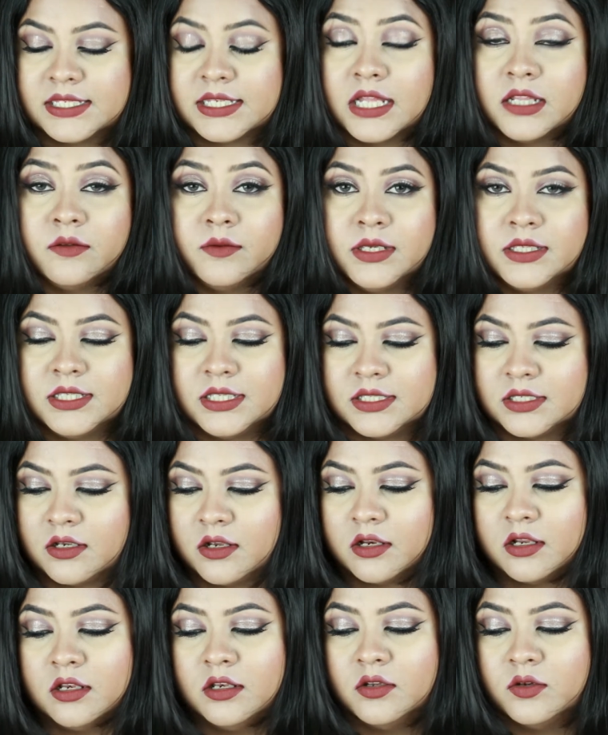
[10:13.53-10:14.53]
otherwise it's
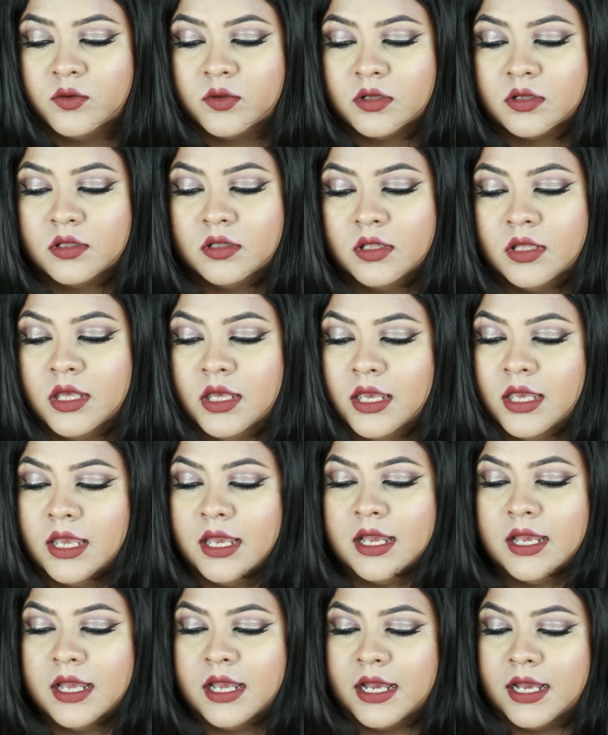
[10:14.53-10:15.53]
gonna look
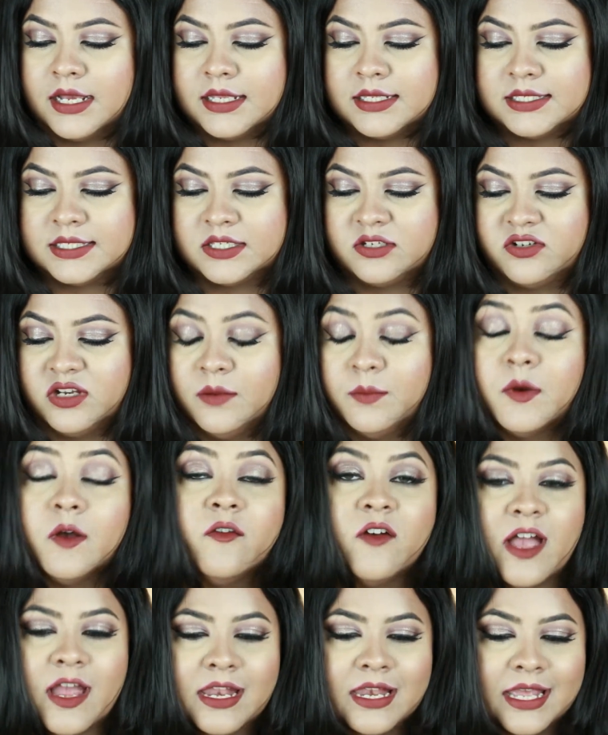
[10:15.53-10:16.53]
a strip
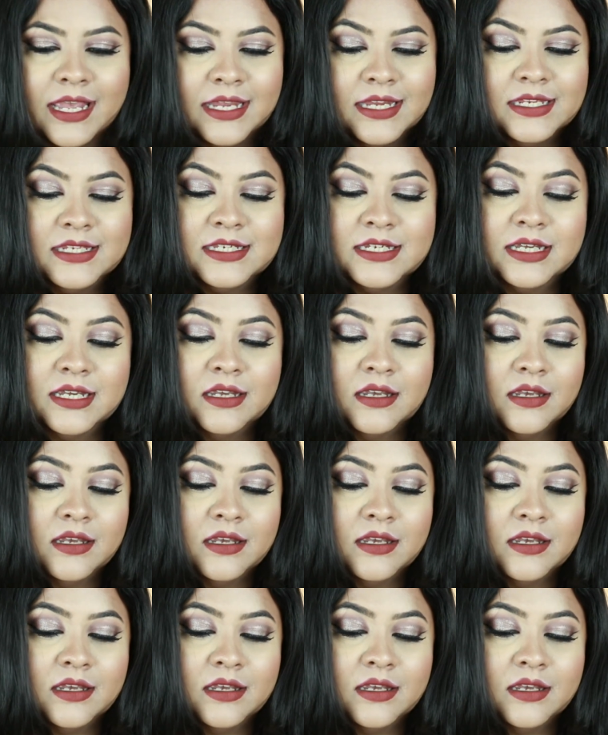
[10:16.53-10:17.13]
of highlight.